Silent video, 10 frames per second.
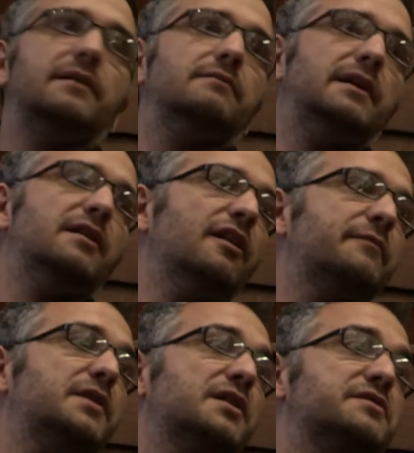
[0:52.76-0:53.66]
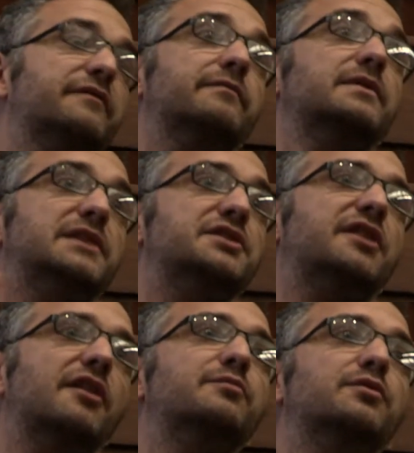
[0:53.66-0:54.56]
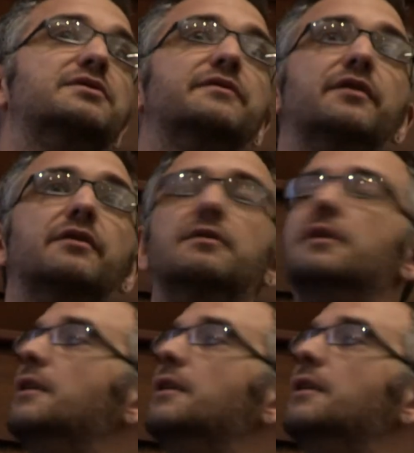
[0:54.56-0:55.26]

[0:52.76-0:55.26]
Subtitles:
in live production from a DiGiCo point of view.